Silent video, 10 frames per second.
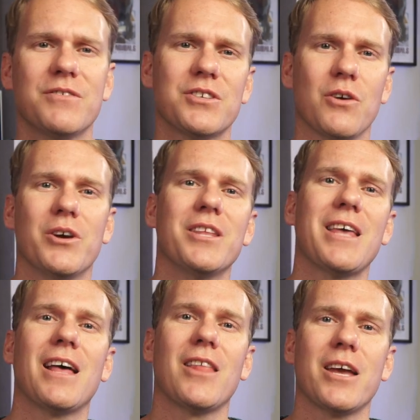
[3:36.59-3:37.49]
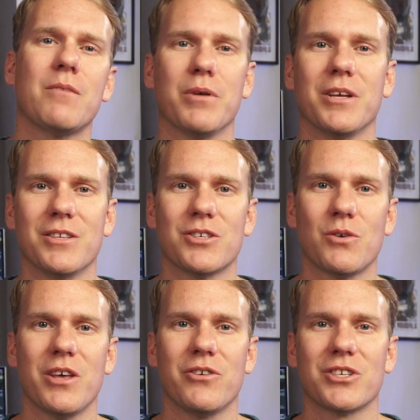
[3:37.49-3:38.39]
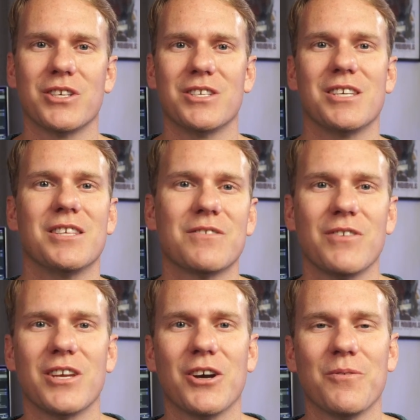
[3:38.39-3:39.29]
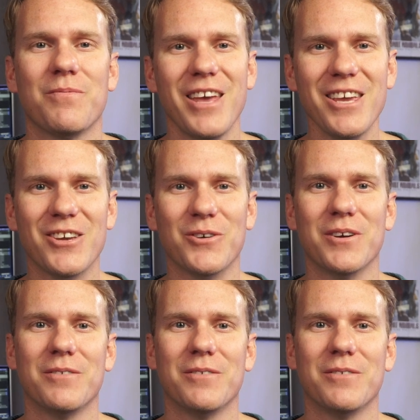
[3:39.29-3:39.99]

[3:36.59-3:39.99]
If so, hit that like button so others can see this video. Thank you.